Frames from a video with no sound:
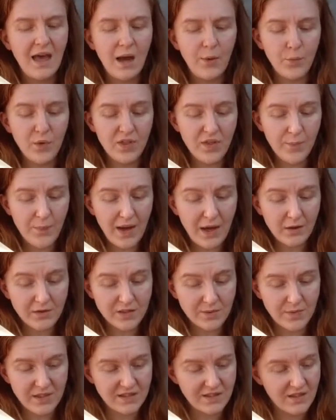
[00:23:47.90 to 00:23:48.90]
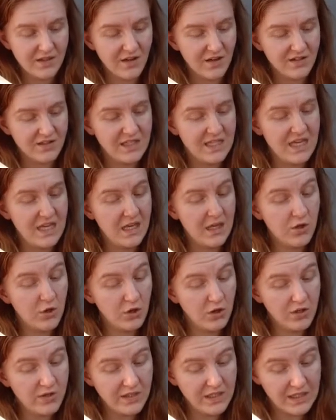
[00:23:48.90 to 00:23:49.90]
And with a bow to Mr. Darcy, he
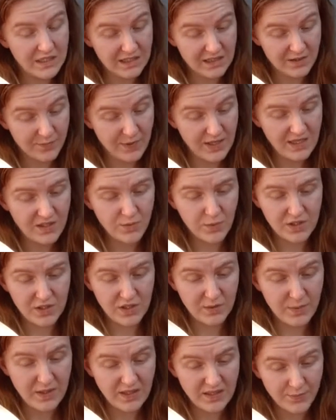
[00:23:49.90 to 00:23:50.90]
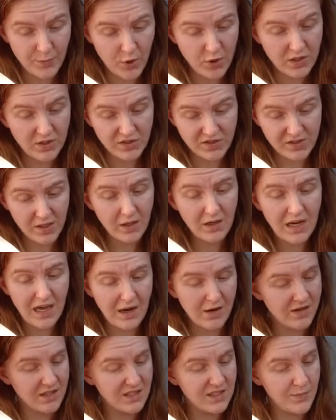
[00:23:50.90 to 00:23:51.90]
concluded his speech, which had been spoken so
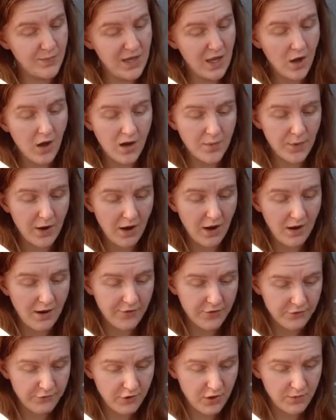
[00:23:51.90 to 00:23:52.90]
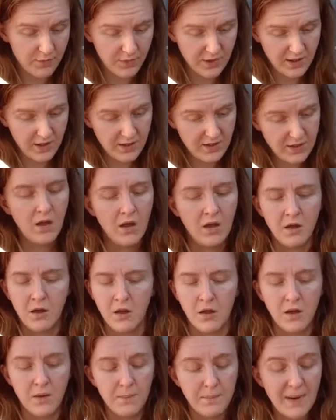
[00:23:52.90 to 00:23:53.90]
loud as to be heard by half the room.
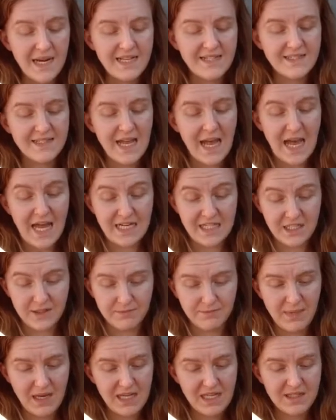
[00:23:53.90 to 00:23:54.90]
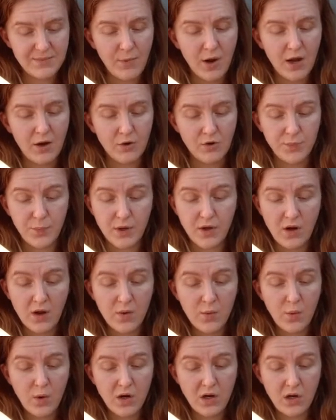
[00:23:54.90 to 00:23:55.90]
Many stared, many smiled, but
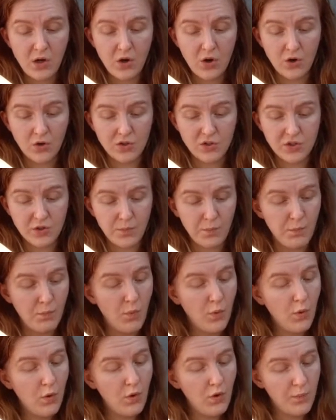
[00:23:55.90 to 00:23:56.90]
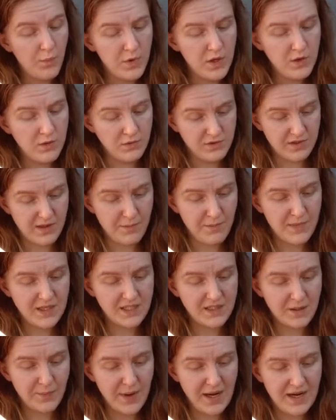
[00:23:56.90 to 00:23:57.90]
no one looked more amused than
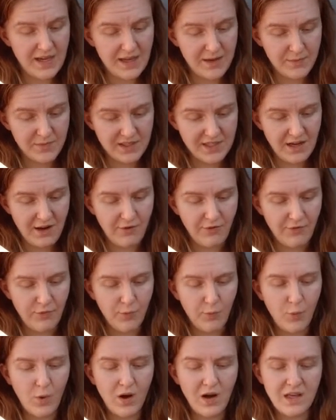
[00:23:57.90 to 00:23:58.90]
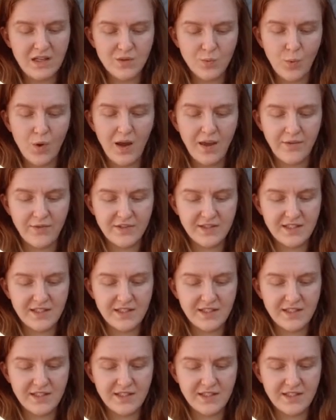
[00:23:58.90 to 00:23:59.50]
Mr. Bennet himself, while his wife